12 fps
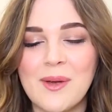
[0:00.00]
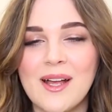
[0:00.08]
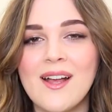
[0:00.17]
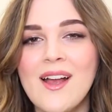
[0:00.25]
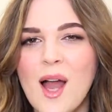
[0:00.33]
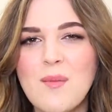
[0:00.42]

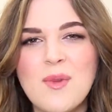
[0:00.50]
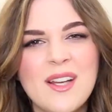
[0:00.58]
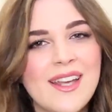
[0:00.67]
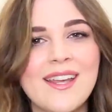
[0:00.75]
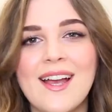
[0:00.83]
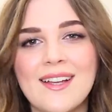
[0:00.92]
but I'm
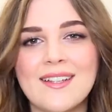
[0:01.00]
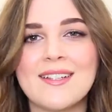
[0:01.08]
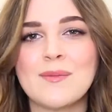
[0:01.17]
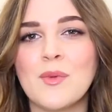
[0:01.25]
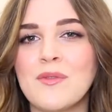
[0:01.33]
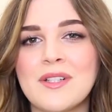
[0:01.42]
looking at it
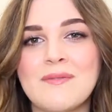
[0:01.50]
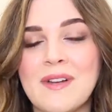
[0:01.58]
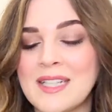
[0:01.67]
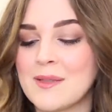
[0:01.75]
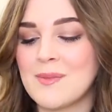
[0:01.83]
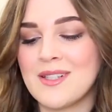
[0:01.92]
as more of an
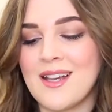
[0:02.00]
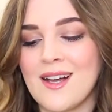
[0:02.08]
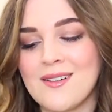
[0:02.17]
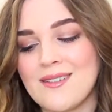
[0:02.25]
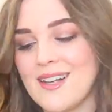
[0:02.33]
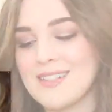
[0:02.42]
investment now,